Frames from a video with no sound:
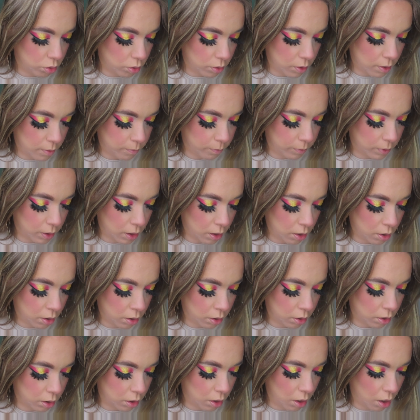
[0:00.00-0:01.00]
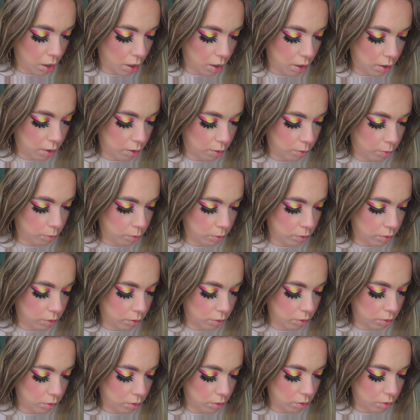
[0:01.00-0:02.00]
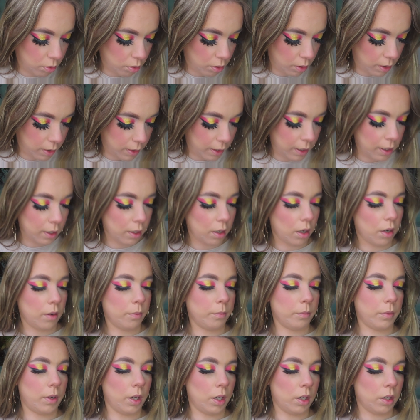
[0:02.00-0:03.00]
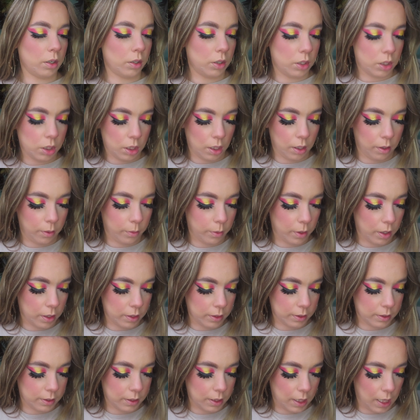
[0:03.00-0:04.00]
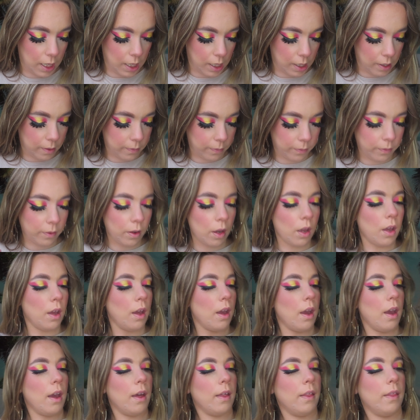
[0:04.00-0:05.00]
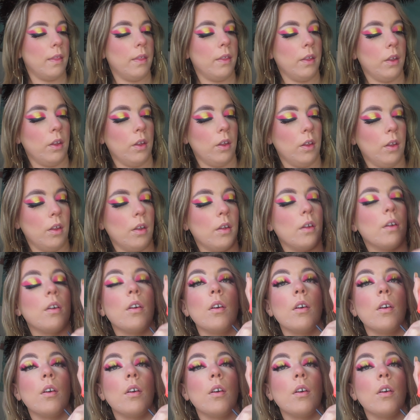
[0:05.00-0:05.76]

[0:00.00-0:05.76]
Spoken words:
I'm going to go, I think I'm going to do underneath the